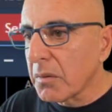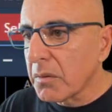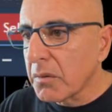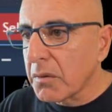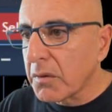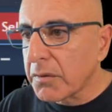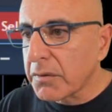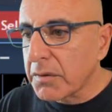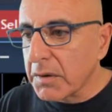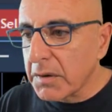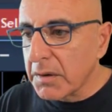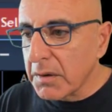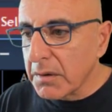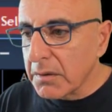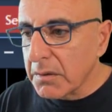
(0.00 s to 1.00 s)
Just
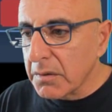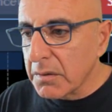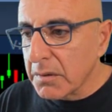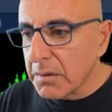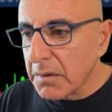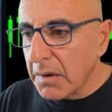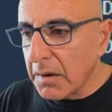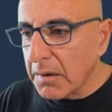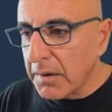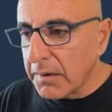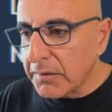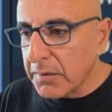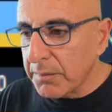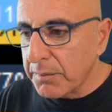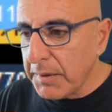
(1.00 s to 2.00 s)
triggered. And the
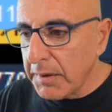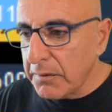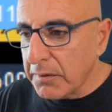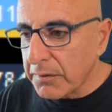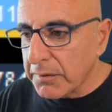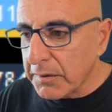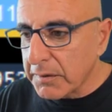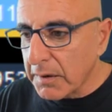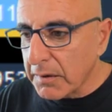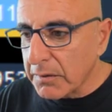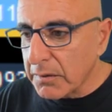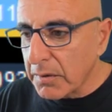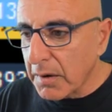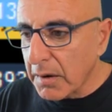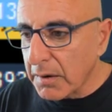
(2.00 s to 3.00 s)
S&P just returned to
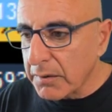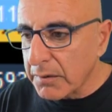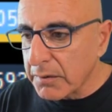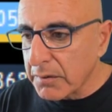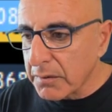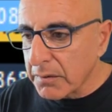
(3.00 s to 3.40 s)
the highs.